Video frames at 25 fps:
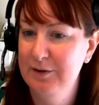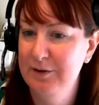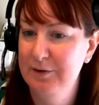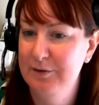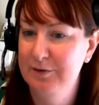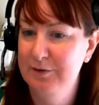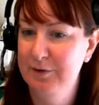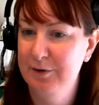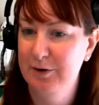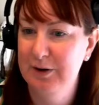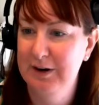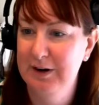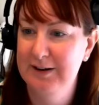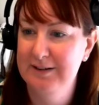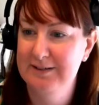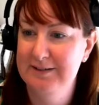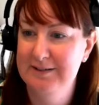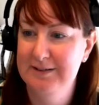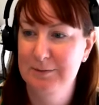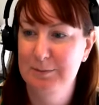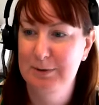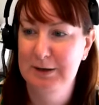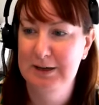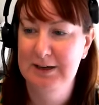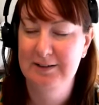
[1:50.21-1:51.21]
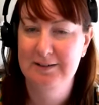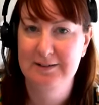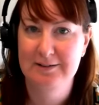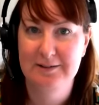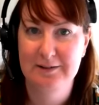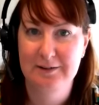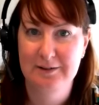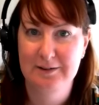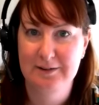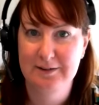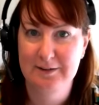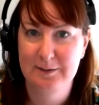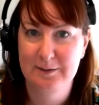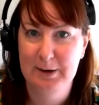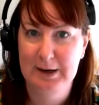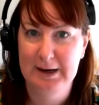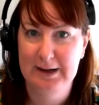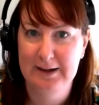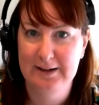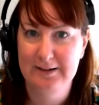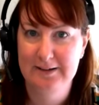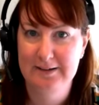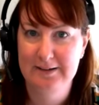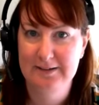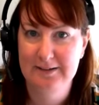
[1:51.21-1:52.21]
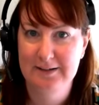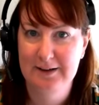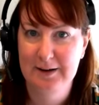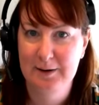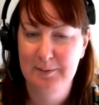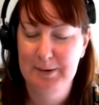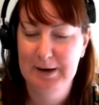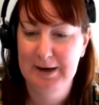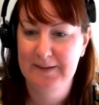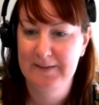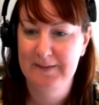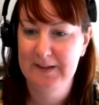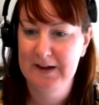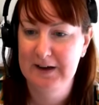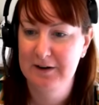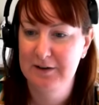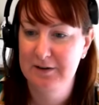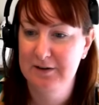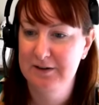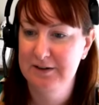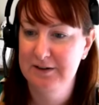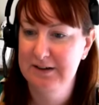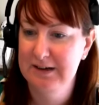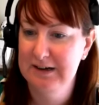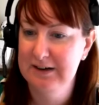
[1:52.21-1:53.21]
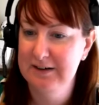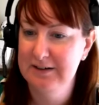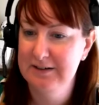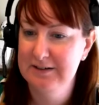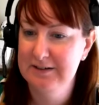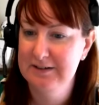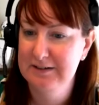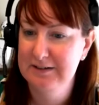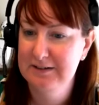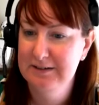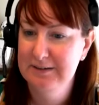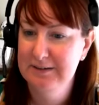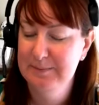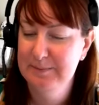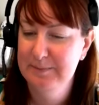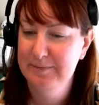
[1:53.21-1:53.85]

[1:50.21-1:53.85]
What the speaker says: for us to be concerned about that conduct?